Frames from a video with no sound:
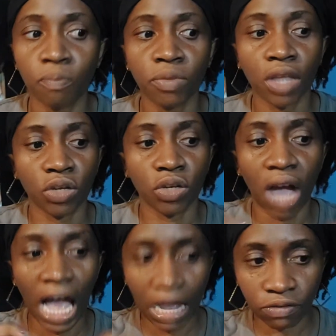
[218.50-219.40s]
You
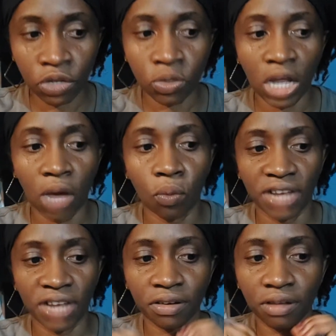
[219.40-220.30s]
have to know that
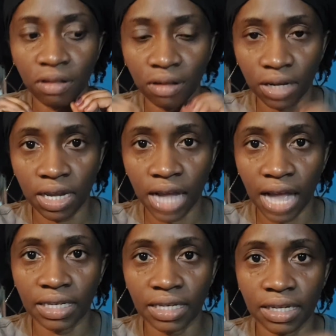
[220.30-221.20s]
when you're looking
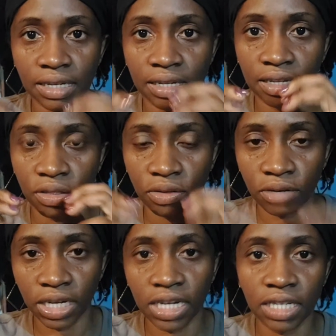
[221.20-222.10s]
at these
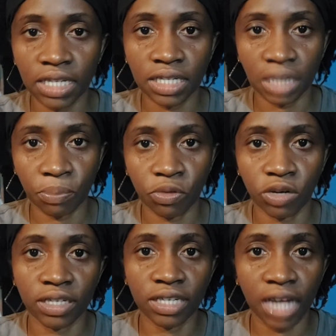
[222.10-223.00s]
3
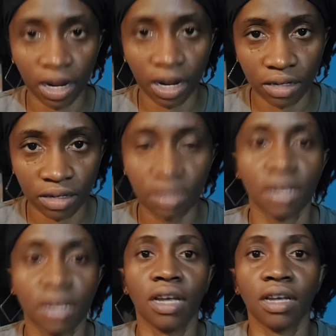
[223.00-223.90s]
separate texts,
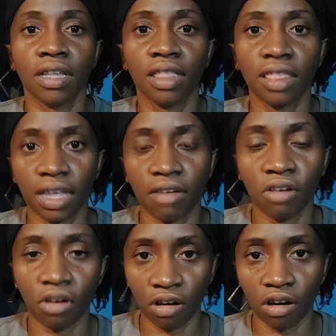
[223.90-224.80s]
they
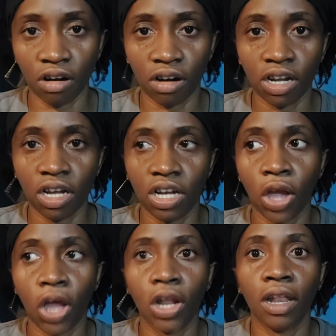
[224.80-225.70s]
are
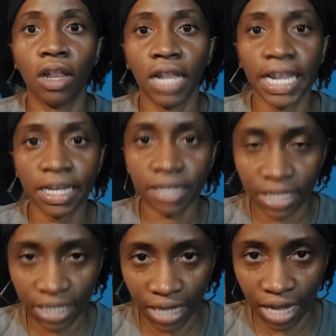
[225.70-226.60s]

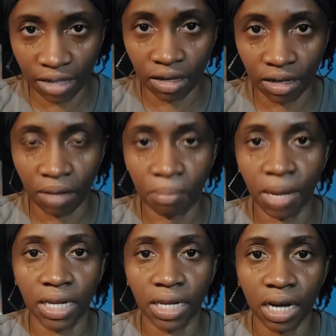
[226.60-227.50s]
linked together
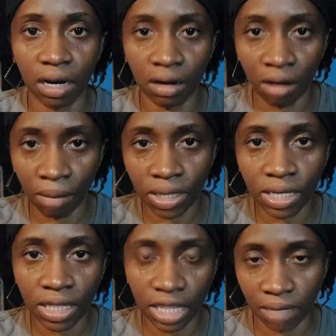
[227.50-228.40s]
by a
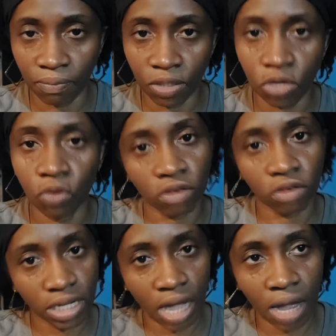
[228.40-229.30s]
common theme. So for
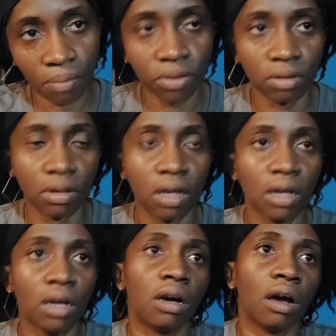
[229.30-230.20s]
example,
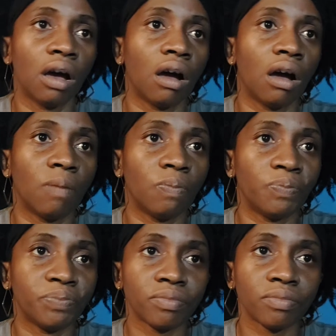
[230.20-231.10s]

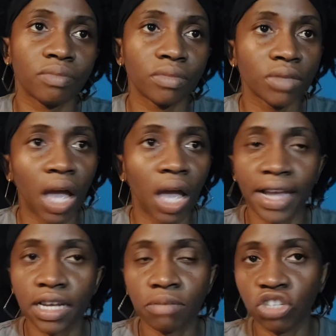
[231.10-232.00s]
I
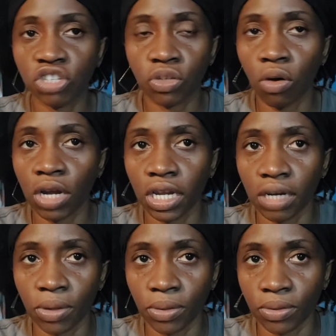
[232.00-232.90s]
could be just talking
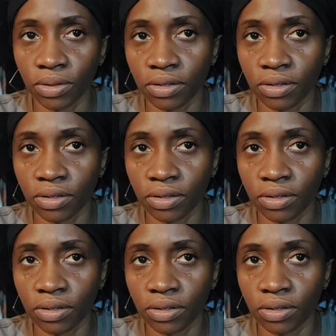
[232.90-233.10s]
about